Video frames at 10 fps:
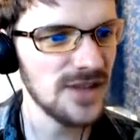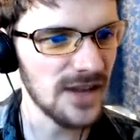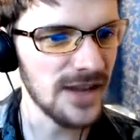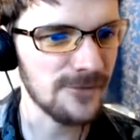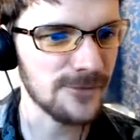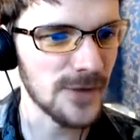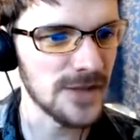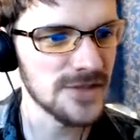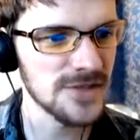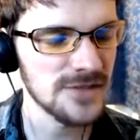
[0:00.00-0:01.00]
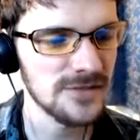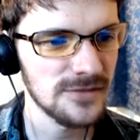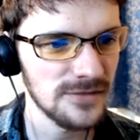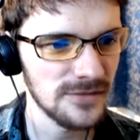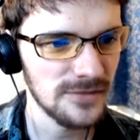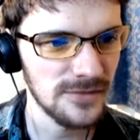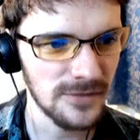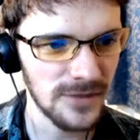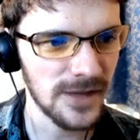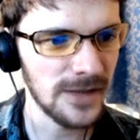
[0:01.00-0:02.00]
Yeah, I have friends.
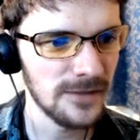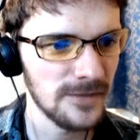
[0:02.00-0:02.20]
Alright.